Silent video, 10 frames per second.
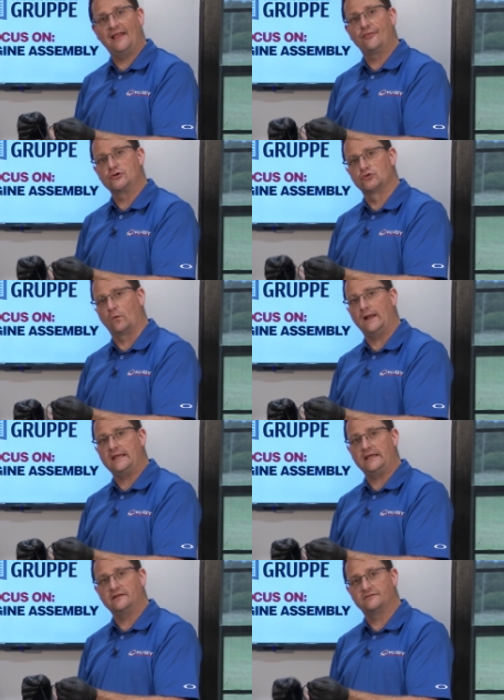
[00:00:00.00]
in the
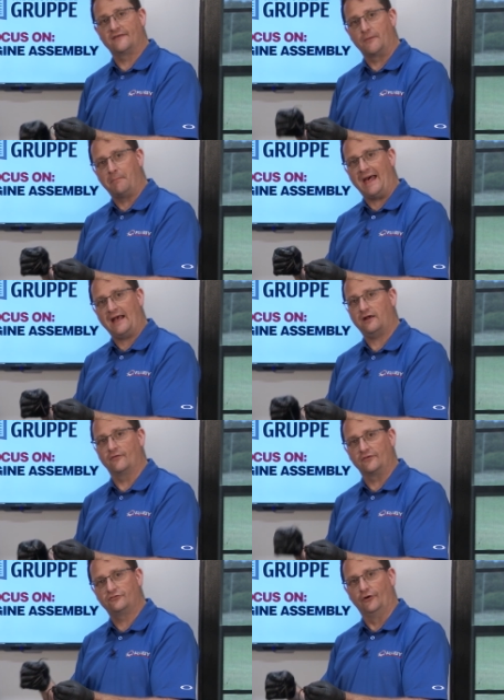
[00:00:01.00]
drains at the back of
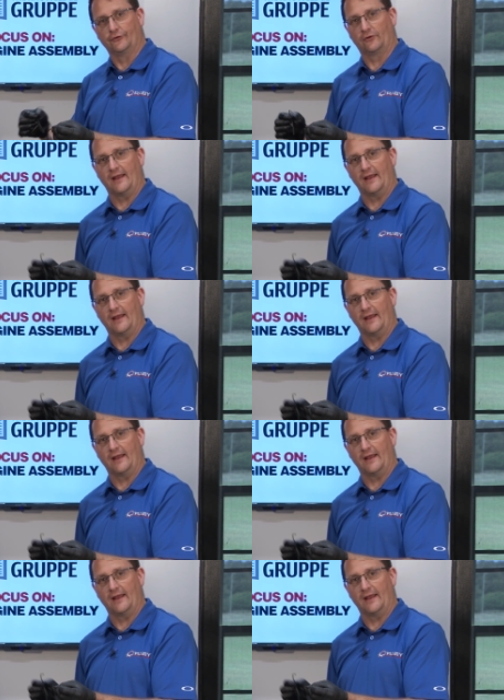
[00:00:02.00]
the cylinder